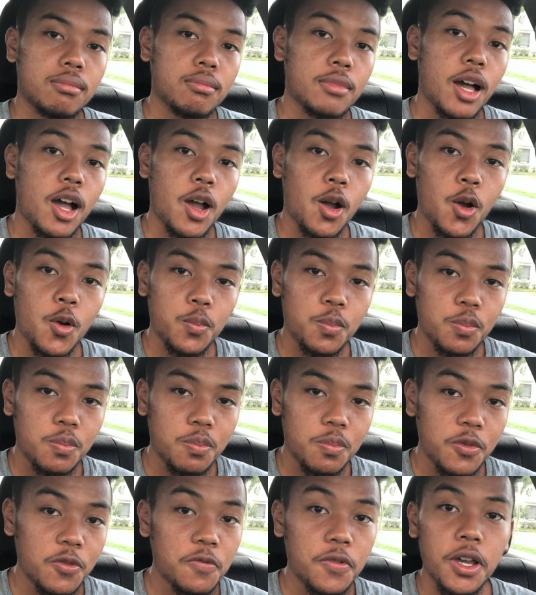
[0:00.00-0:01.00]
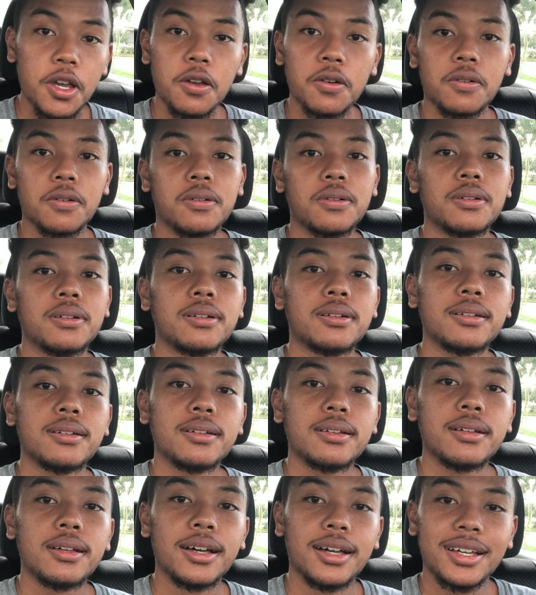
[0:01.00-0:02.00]
I hope you fail.
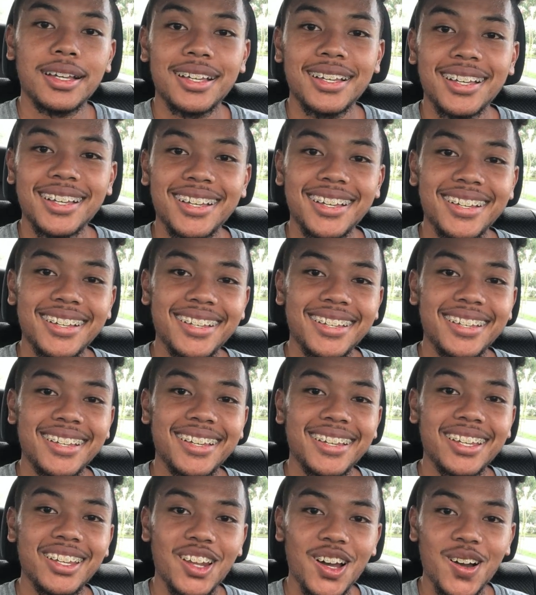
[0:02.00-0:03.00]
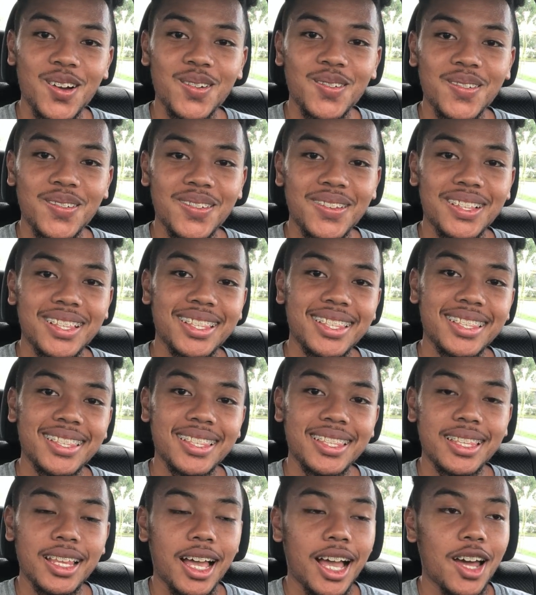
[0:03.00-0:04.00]
You know,
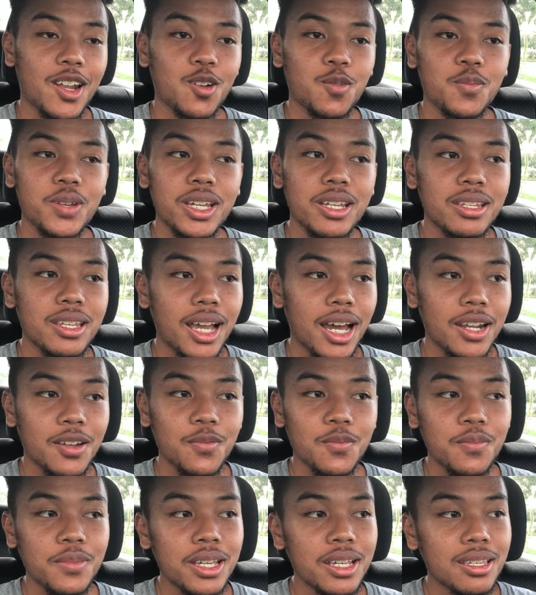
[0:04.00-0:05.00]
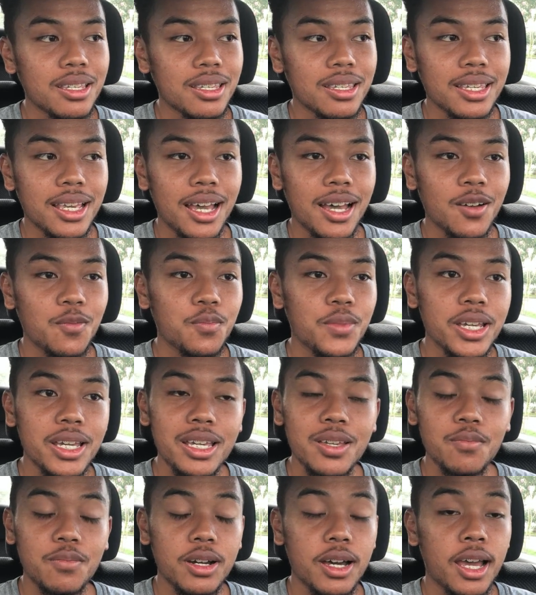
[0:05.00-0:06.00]
I don't mean to sound
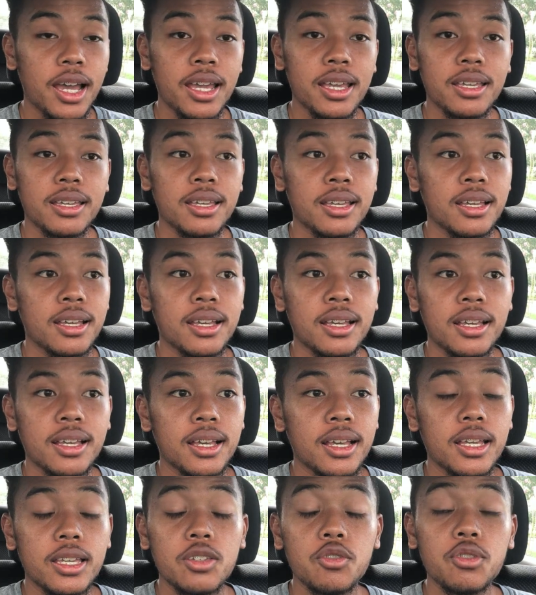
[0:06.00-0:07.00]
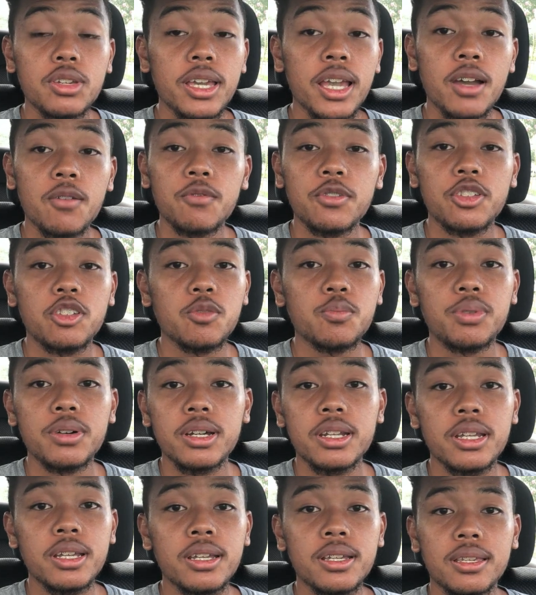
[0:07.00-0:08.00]
mean, but hey, you get what you
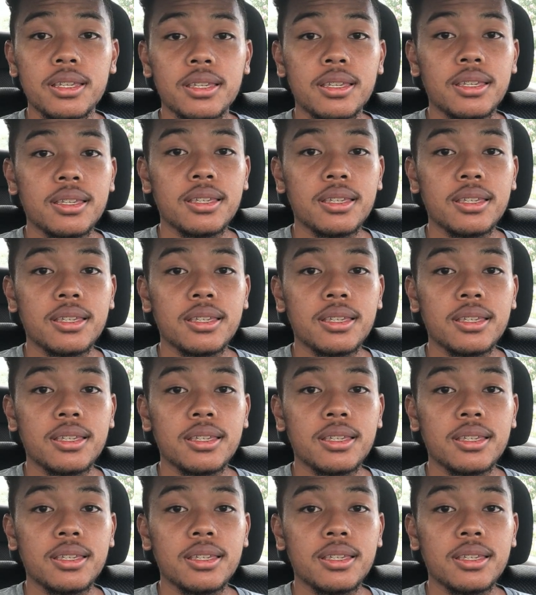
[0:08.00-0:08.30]
put in.